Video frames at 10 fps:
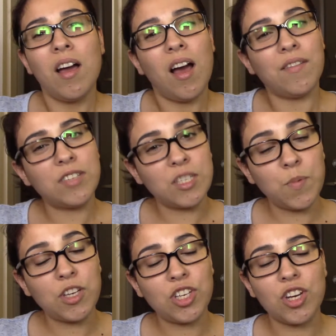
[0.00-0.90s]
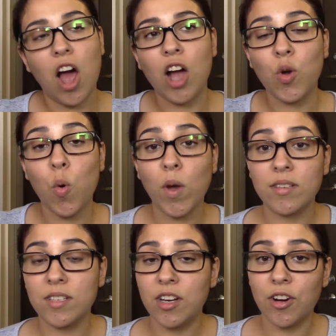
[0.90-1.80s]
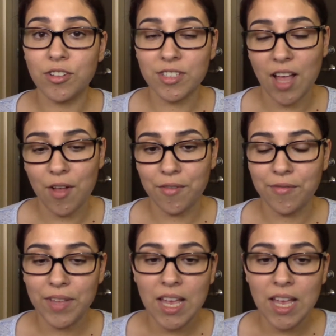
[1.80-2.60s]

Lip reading: of suspicion on Quincy herself.